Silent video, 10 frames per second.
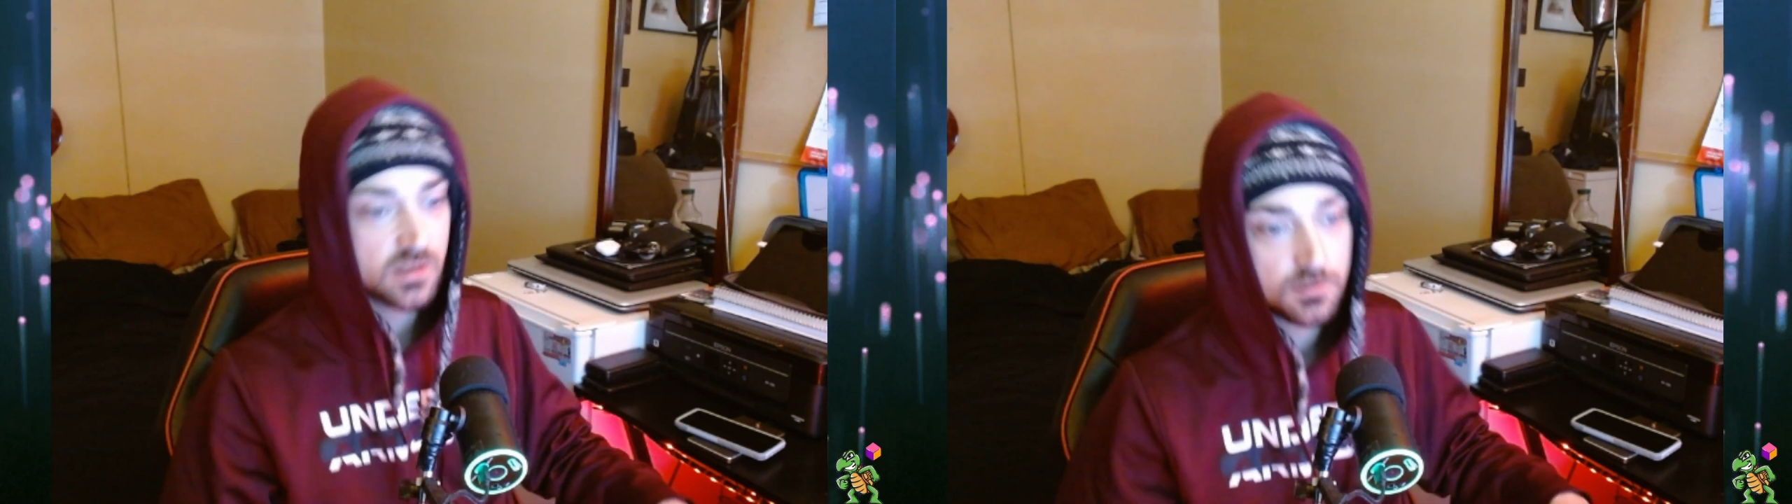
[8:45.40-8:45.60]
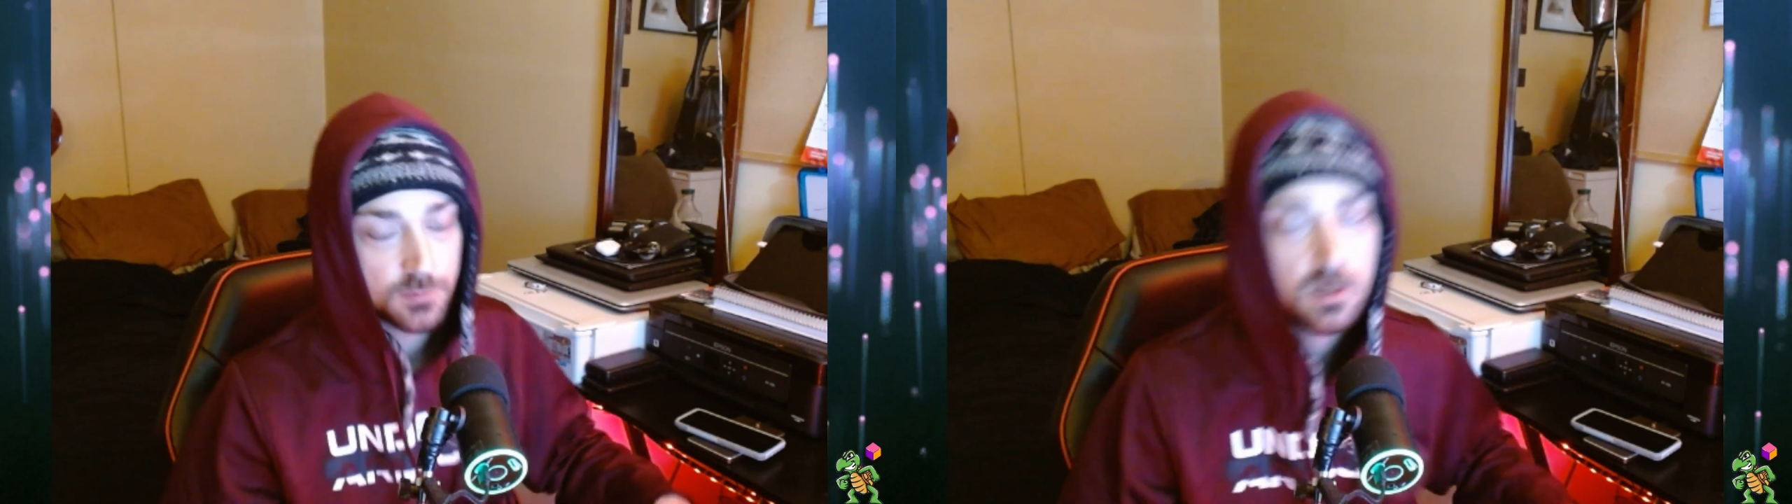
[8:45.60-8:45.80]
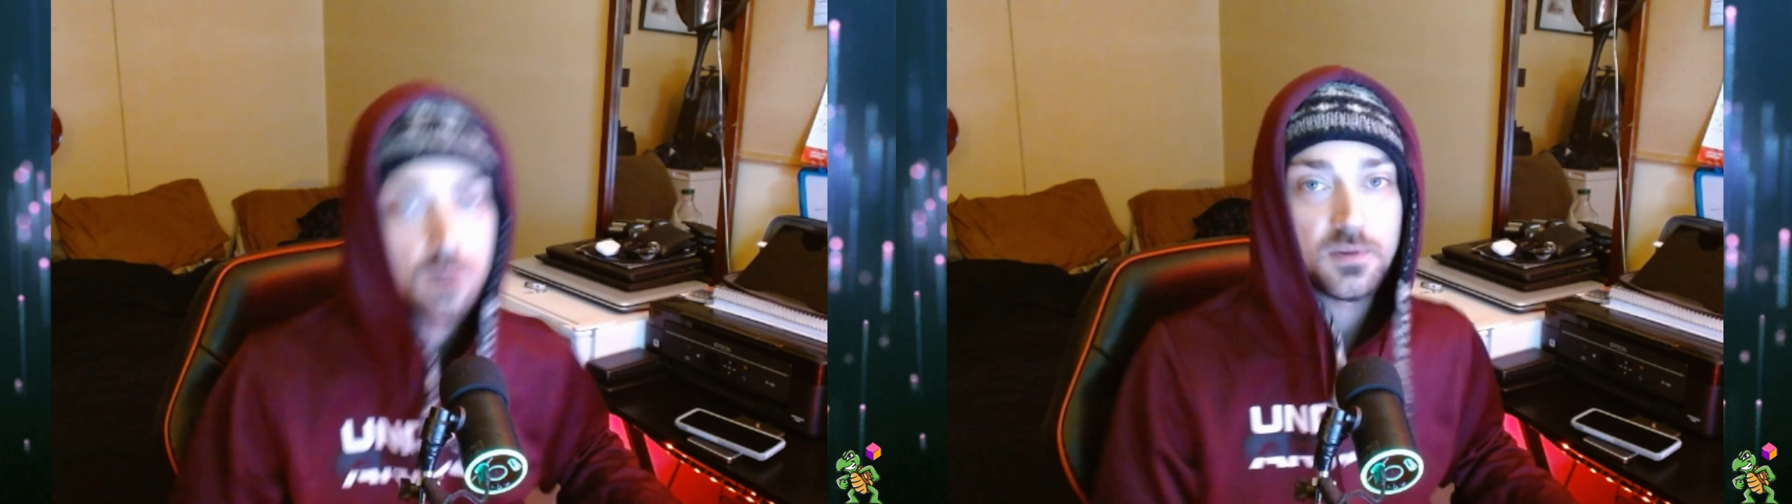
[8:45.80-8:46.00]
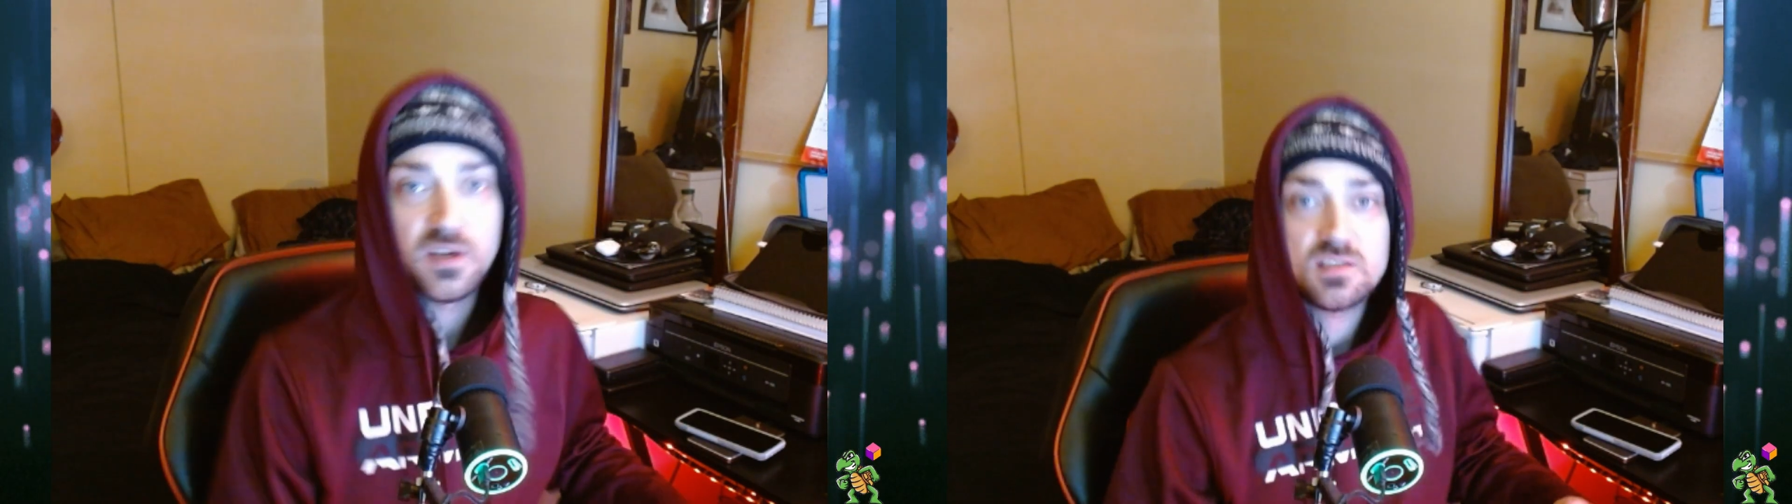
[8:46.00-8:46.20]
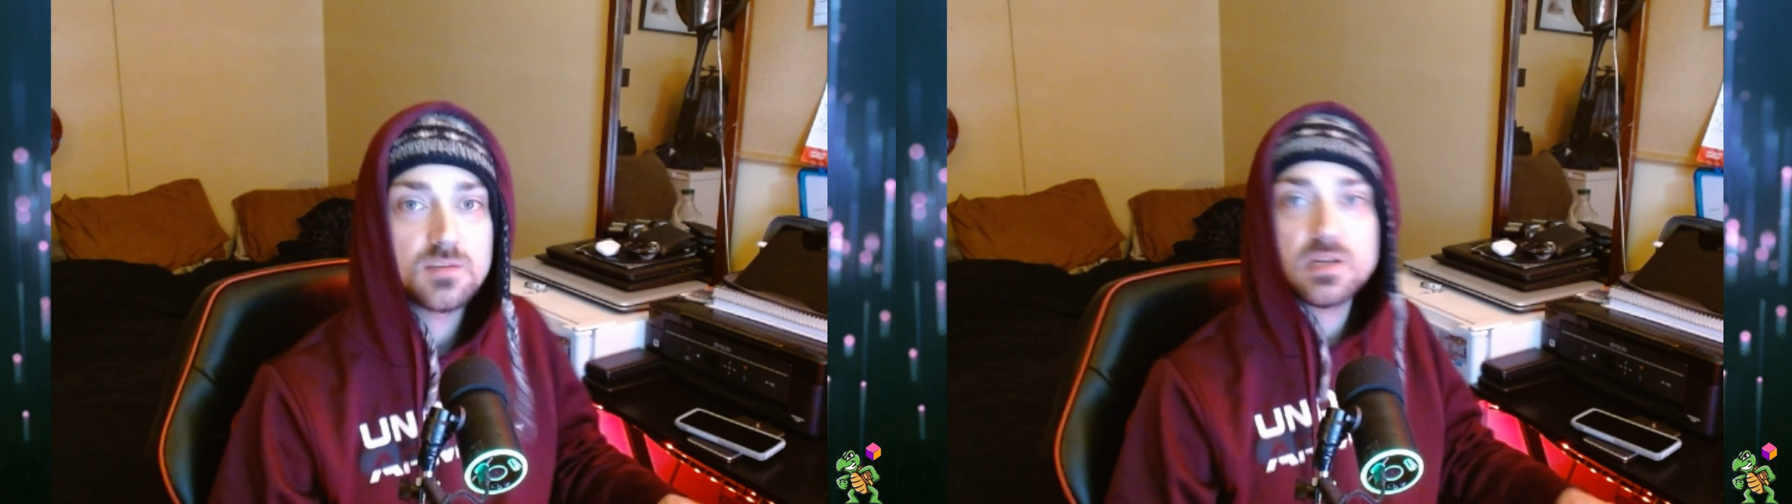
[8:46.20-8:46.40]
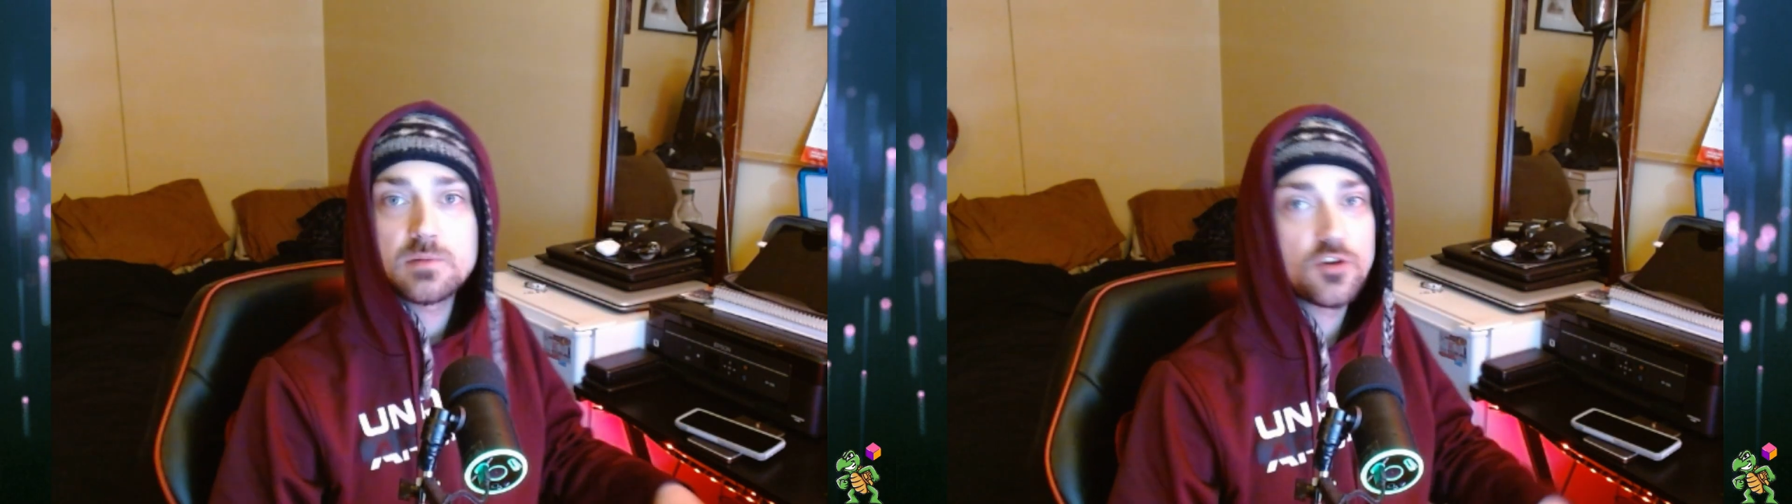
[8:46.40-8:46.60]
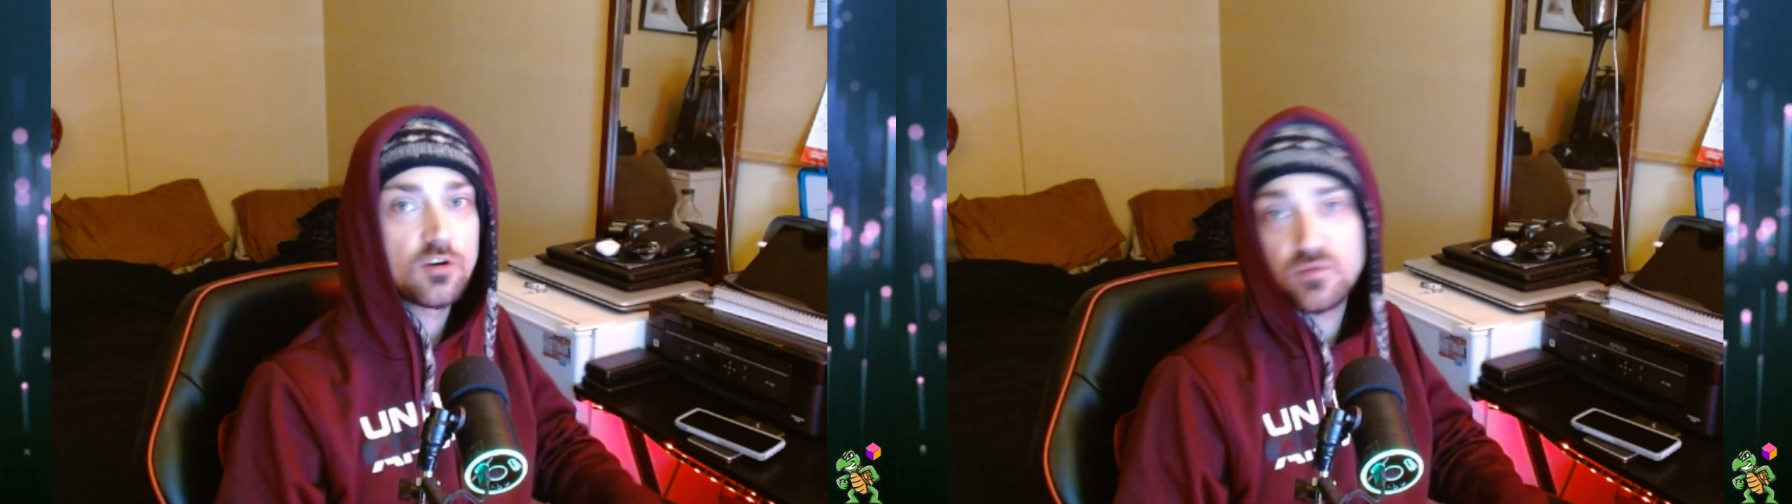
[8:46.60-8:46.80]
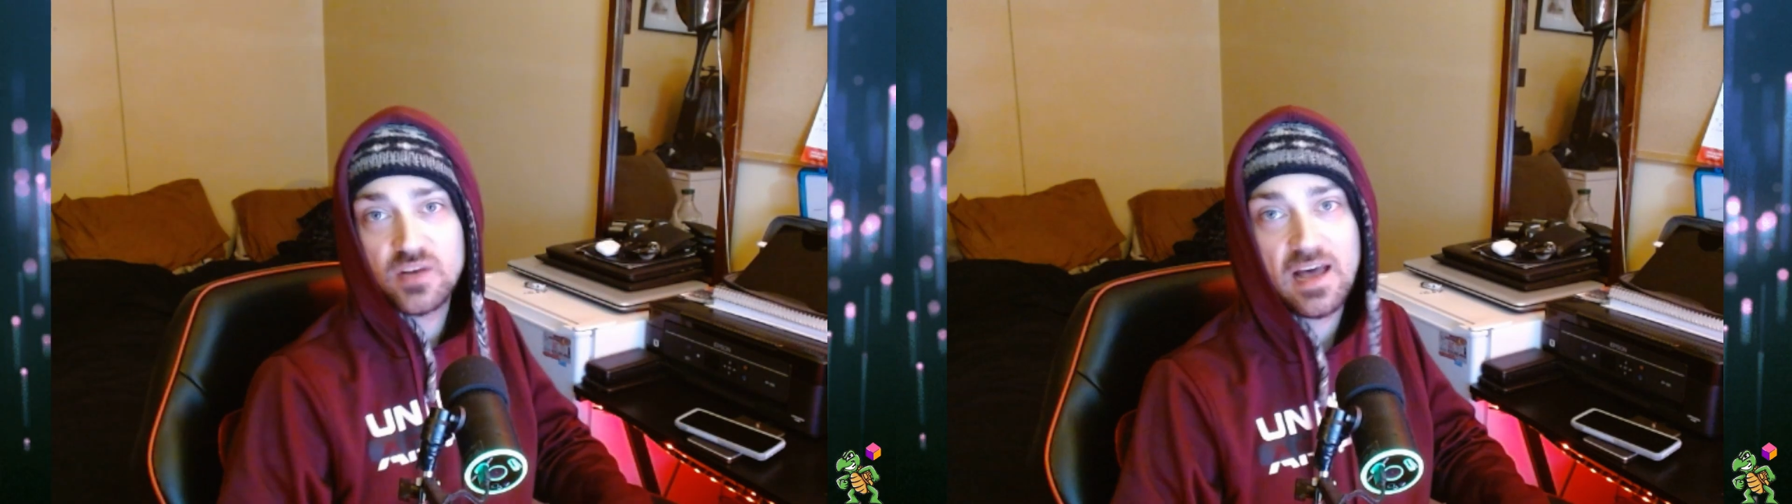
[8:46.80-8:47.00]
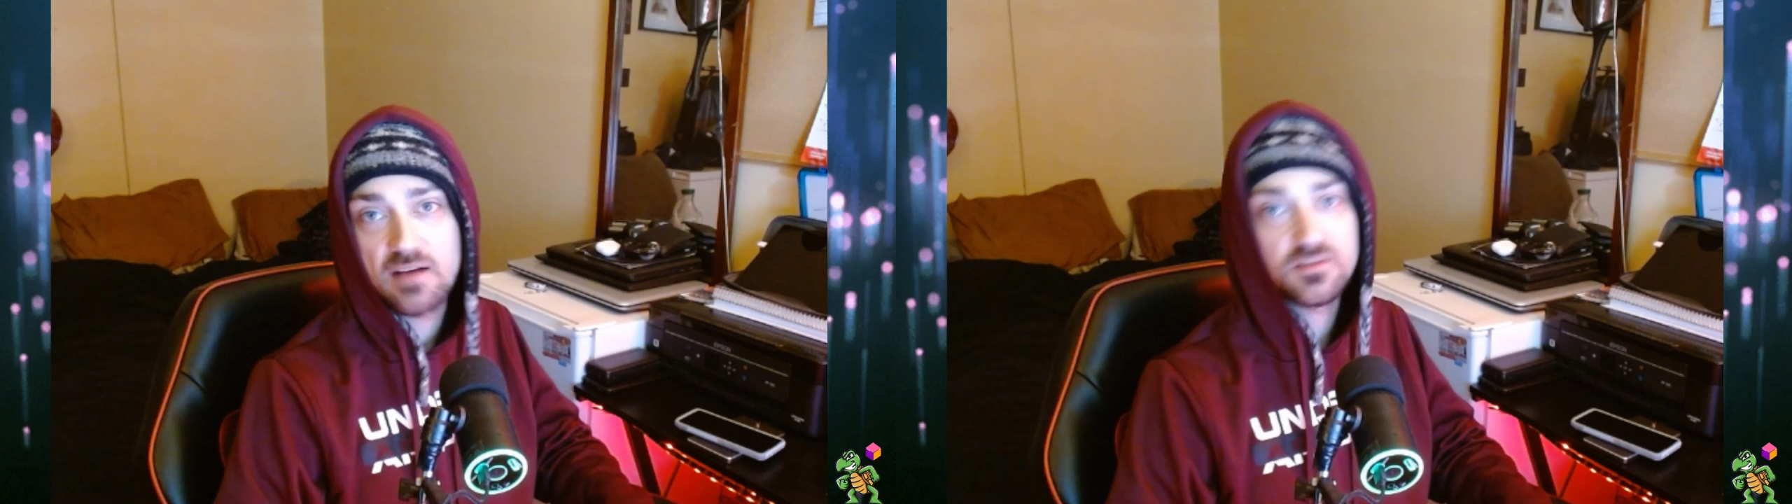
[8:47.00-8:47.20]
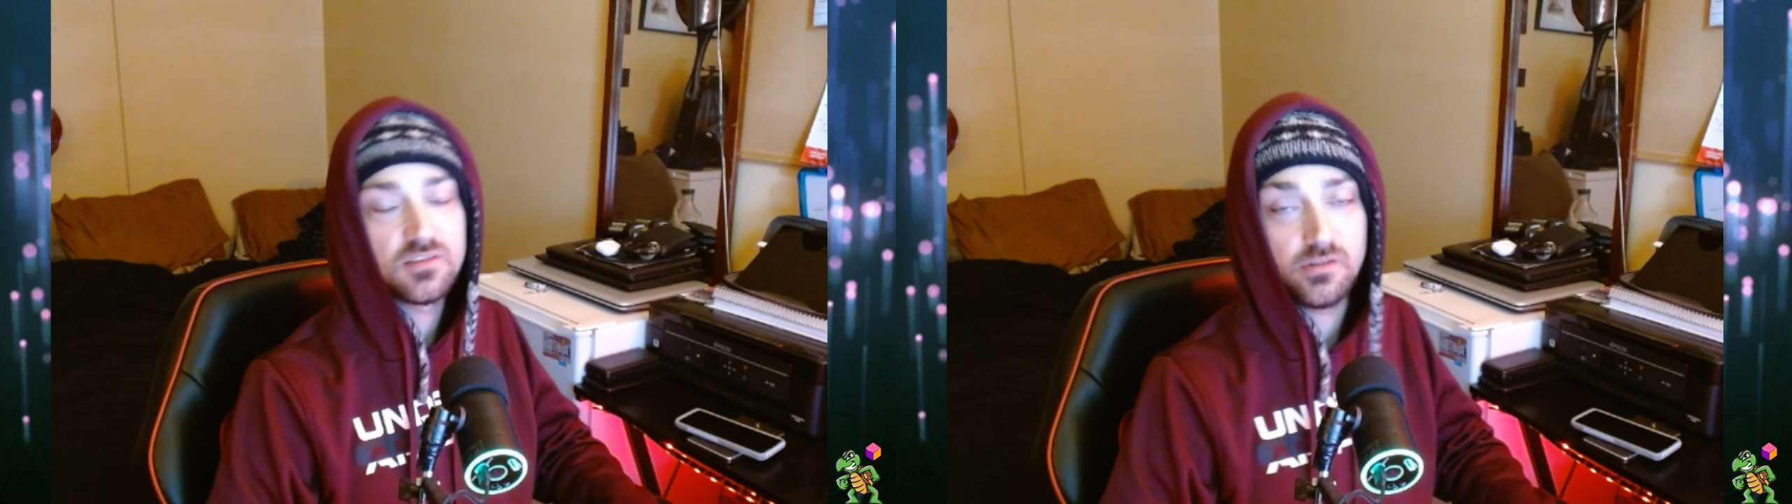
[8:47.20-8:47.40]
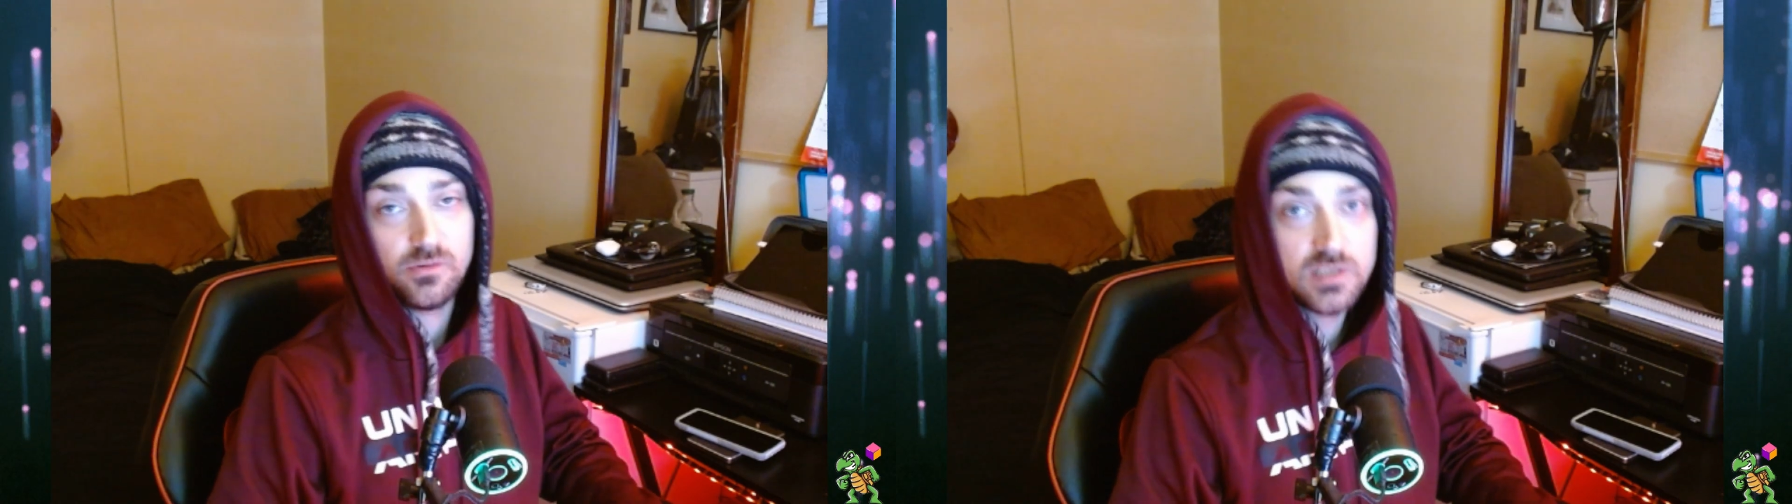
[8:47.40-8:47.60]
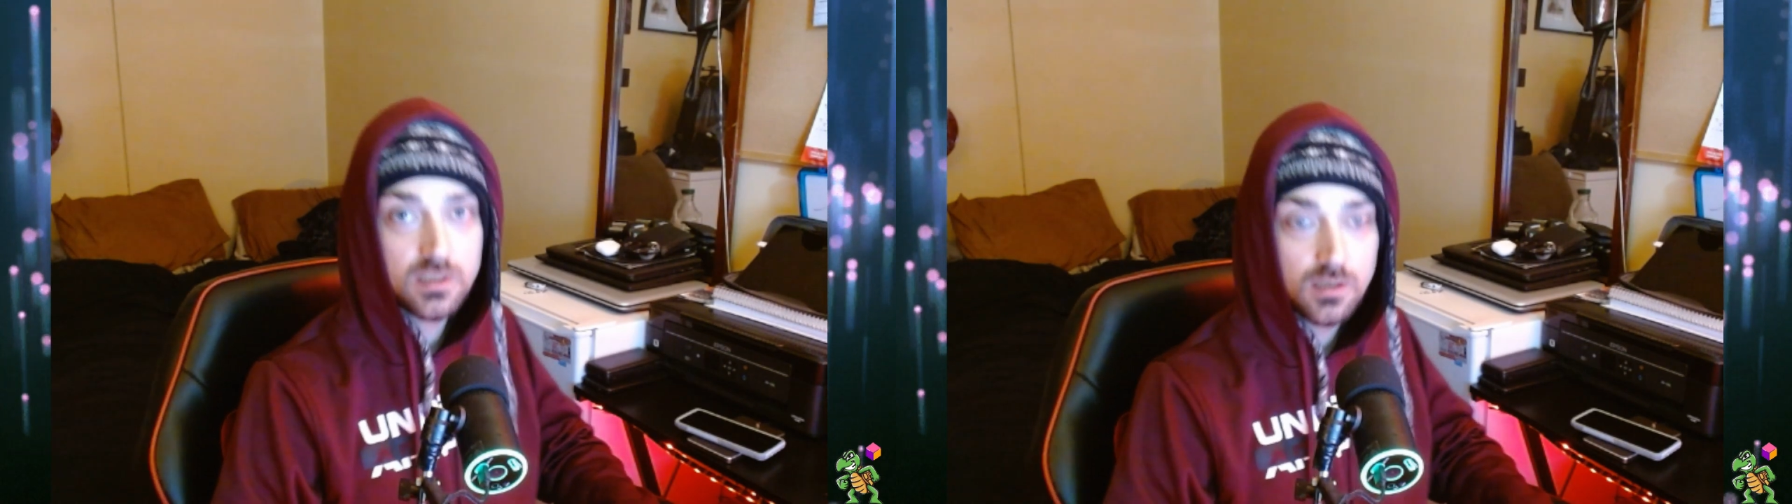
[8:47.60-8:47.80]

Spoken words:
to be complex. Sometimes you don't even have to do it.